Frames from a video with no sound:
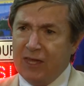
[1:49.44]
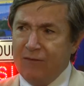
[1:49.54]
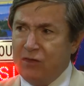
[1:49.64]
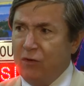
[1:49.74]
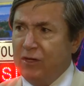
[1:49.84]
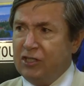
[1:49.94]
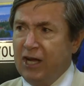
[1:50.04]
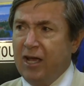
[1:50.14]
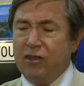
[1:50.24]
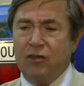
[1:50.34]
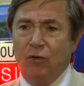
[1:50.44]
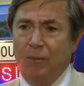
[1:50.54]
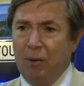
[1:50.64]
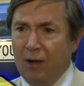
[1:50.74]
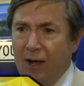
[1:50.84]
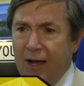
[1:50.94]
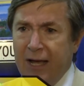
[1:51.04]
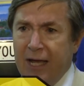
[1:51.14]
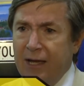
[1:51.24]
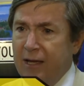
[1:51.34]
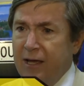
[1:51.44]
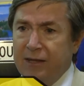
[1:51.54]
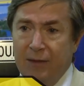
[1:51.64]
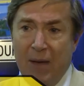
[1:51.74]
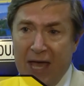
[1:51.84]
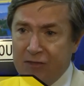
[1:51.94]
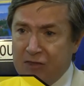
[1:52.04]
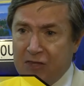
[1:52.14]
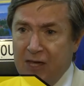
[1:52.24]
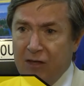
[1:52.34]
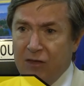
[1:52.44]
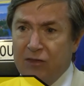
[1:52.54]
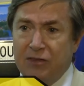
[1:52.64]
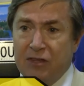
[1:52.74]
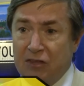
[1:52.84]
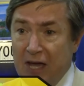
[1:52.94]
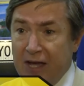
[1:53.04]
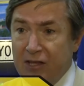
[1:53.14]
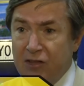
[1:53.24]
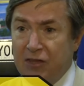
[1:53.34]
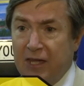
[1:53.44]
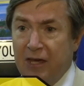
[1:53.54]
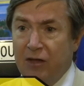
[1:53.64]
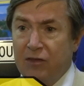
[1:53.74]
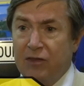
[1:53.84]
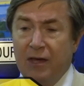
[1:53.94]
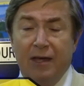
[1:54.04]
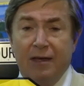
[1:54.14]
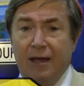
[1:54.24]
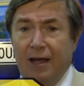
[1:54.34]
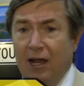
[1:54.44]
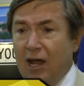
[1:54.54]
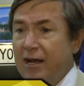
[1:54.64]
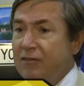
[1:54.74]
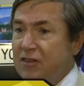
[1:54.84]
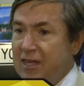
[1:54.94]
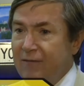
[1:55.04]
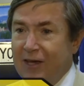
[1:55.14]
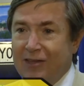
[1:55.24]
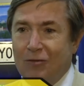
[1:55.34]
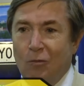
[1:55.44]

gives you a chance to apply the math skills, the science skills, a lot of civics.